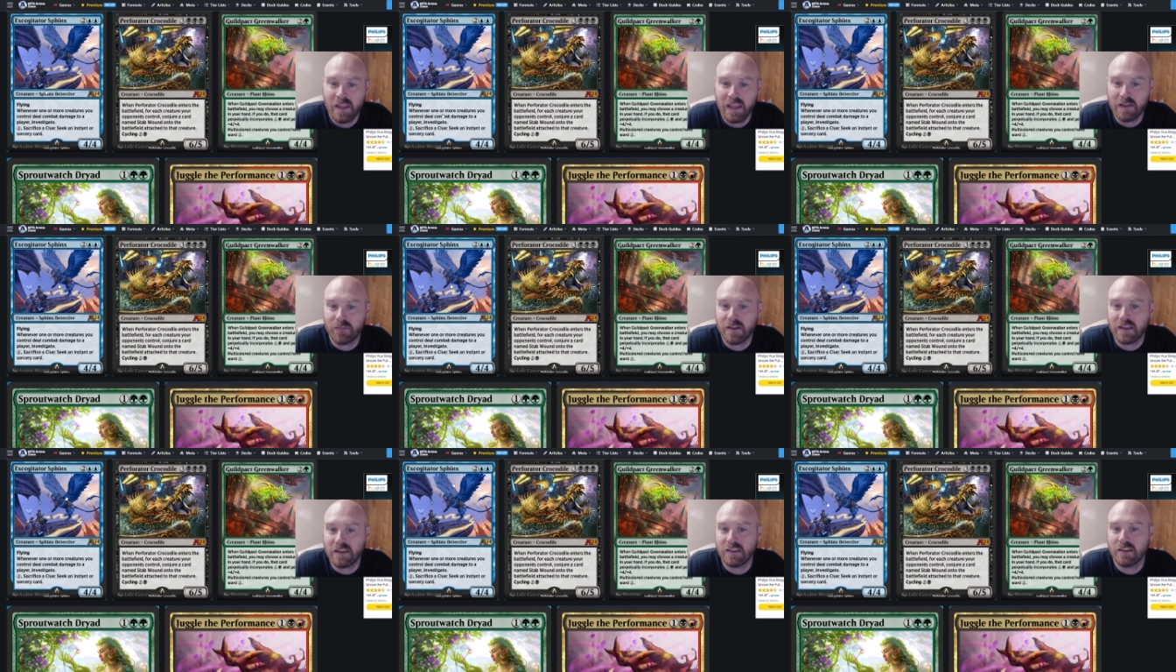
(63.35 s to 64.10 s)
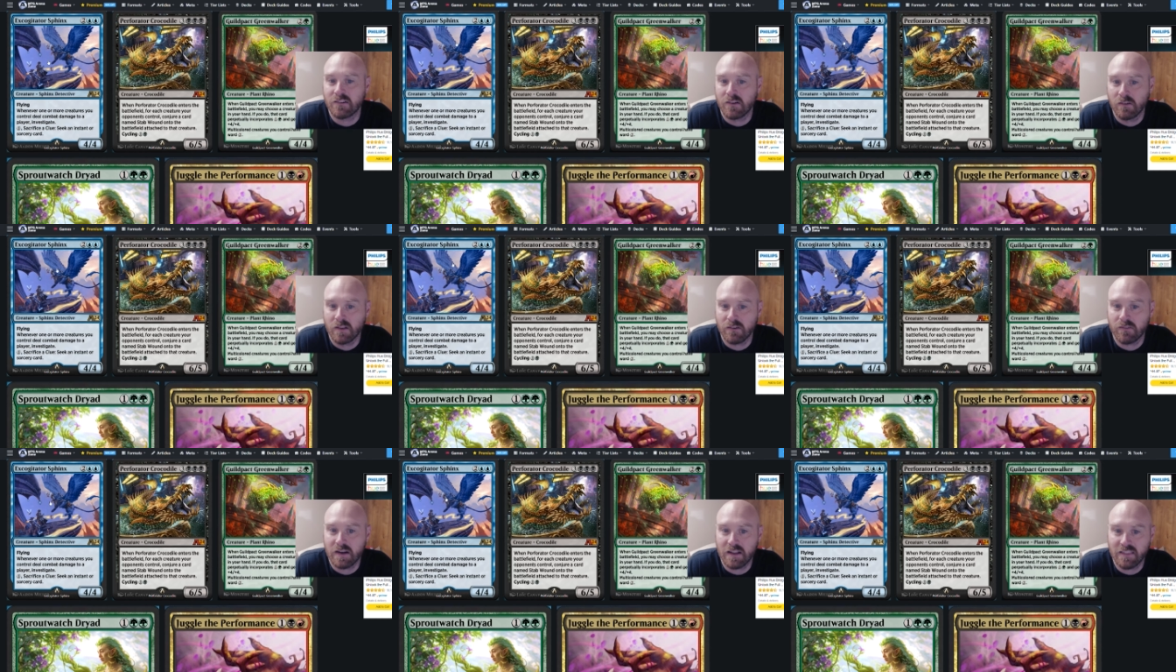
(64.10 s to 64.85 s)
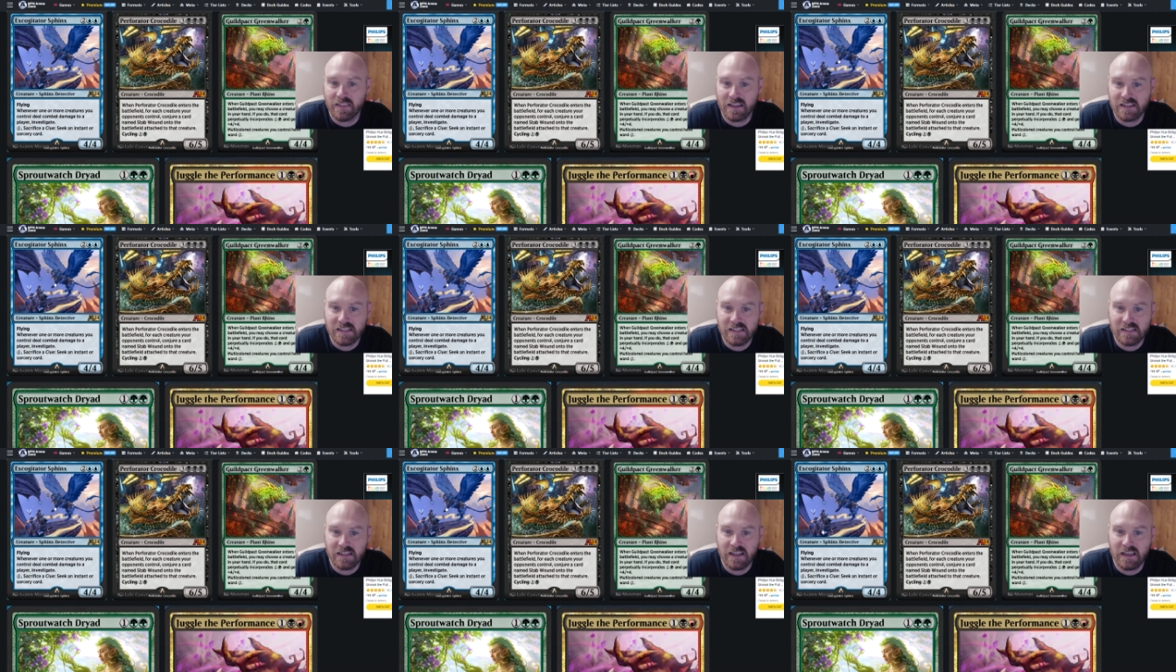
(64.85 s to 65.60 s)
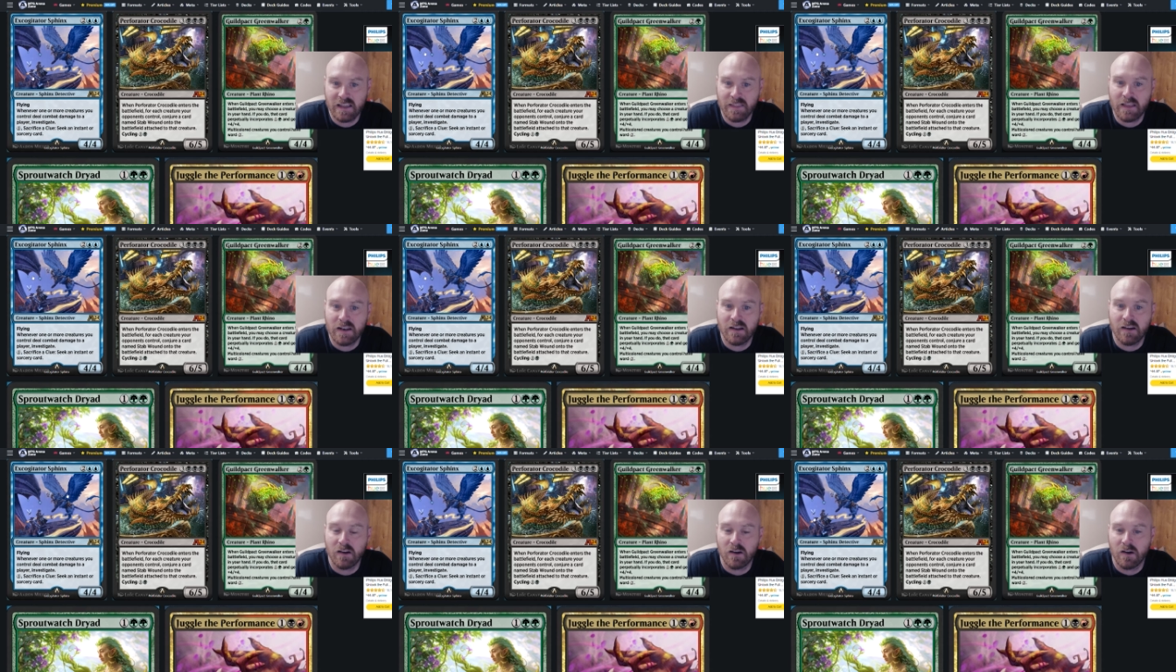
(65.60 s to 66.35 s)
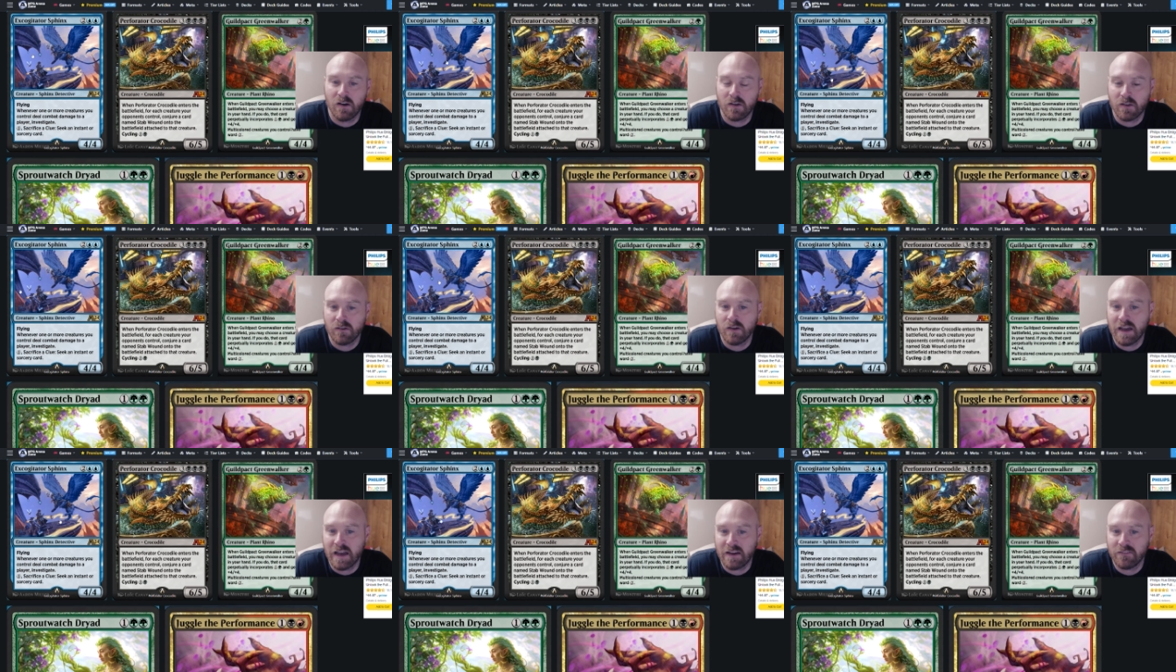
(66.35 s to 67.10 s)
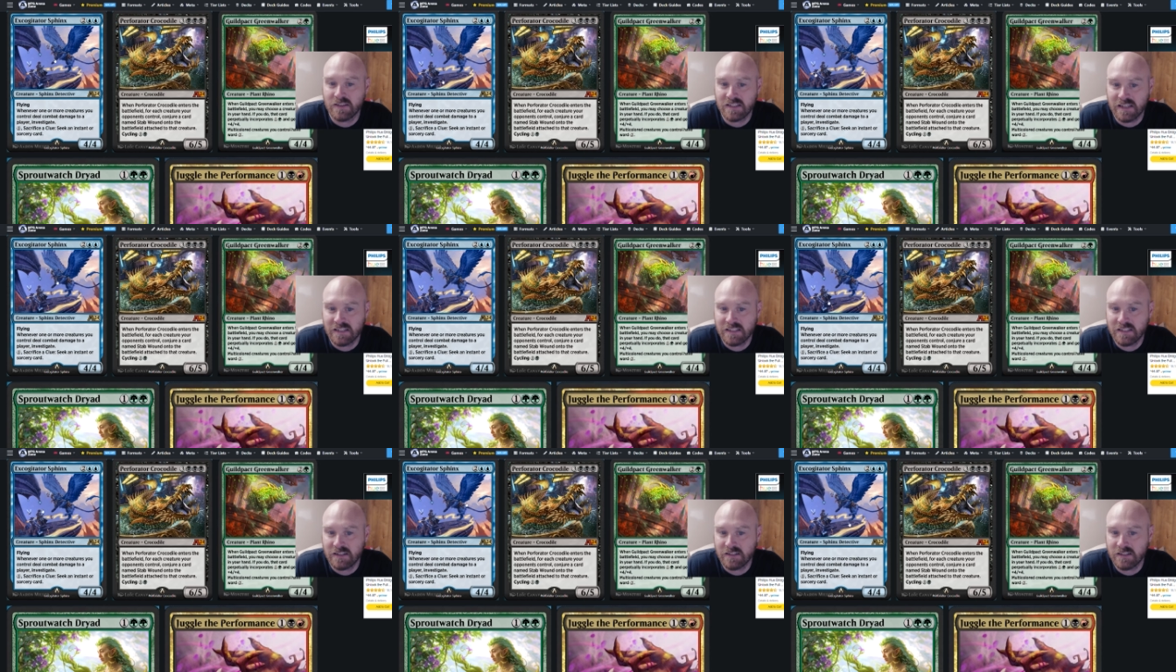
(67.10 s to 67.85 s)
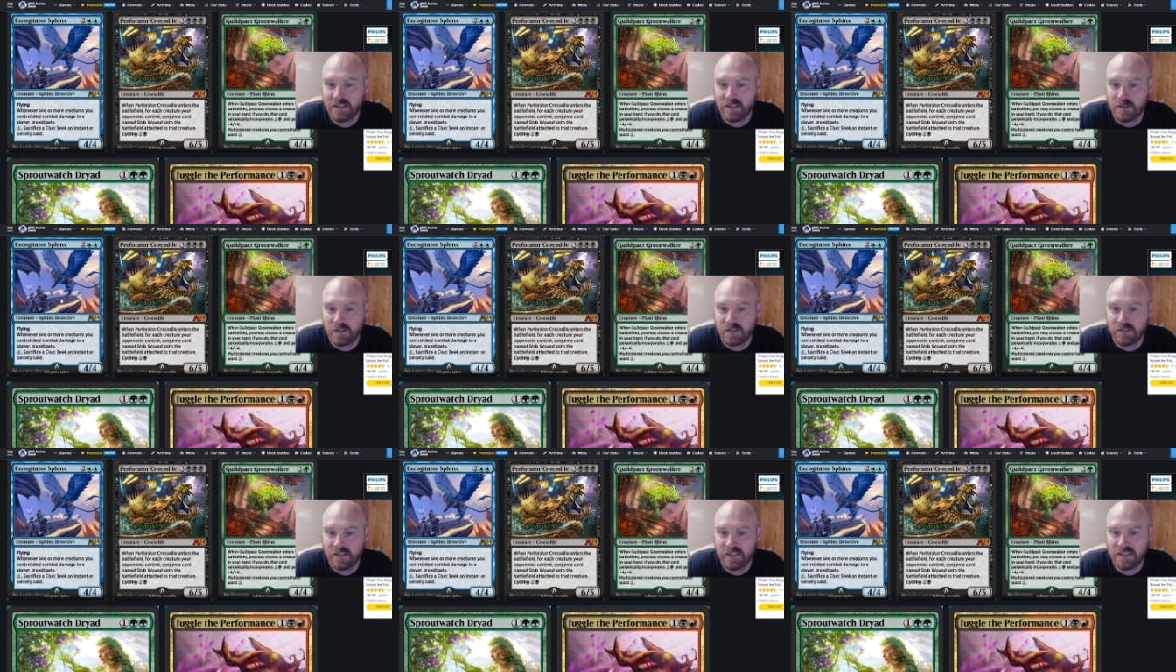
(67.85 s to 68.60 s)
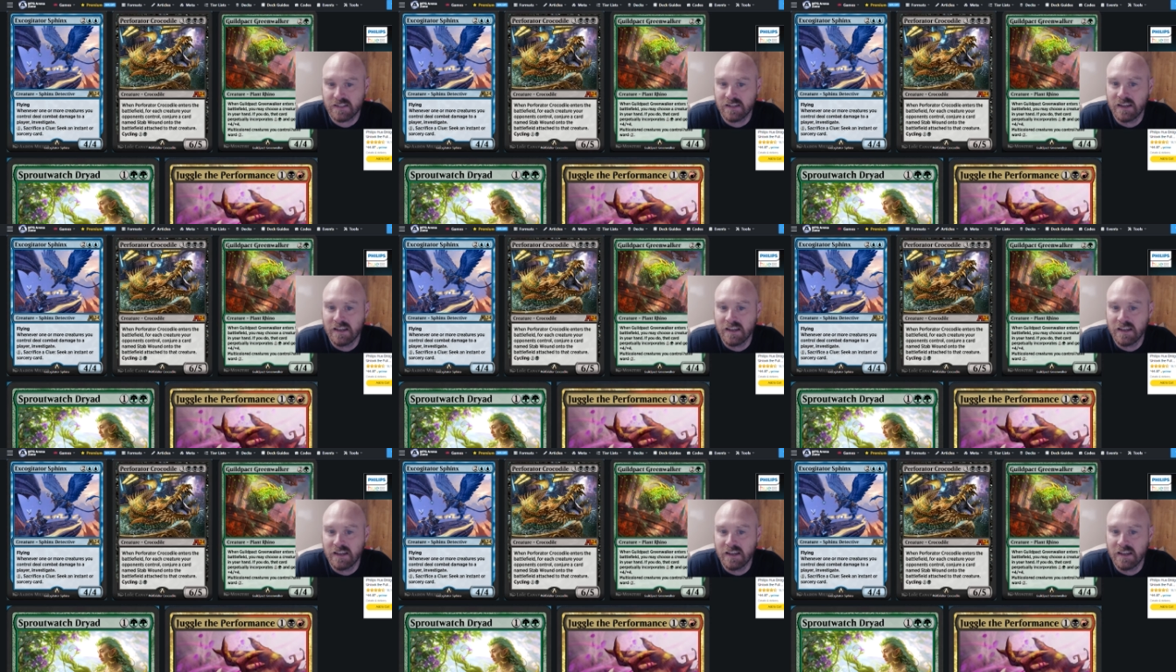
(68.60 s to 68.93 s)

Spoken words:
If, like, you're only running this and then all you have is instants and sorceries,